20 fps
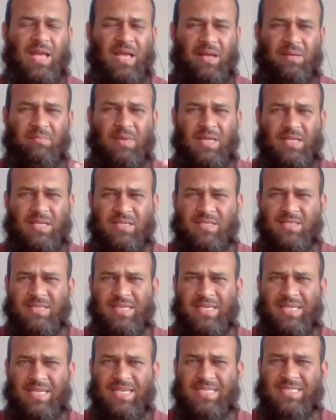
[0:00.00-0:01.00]
But
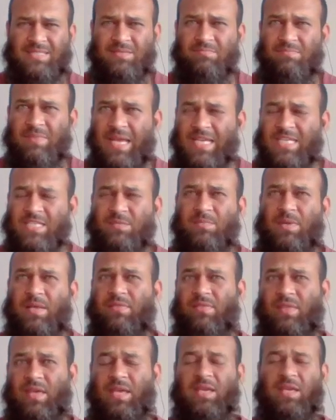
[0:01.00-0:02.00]
it makes me
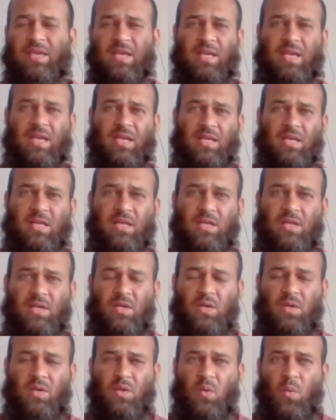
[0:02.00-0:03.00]
thinking
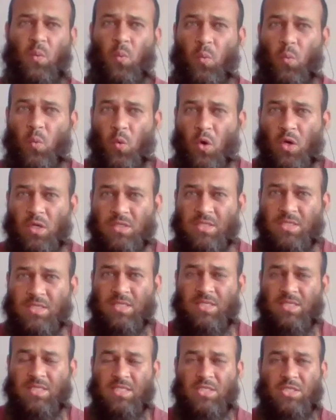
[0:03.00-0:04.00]

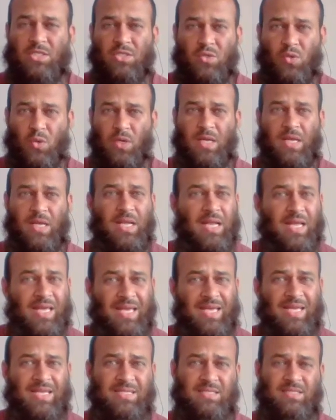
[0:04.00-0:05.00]
what soil
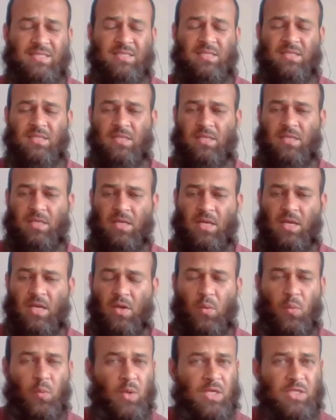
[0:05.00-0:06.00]
is.
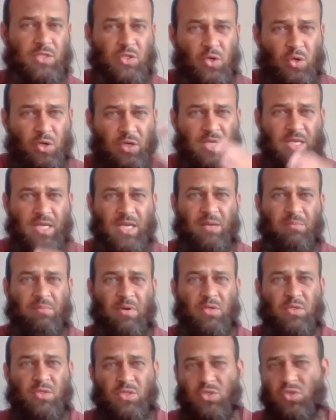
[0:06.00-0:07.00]
We're talking
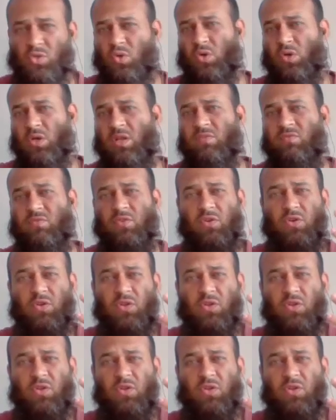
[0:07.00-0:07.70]
about soil for a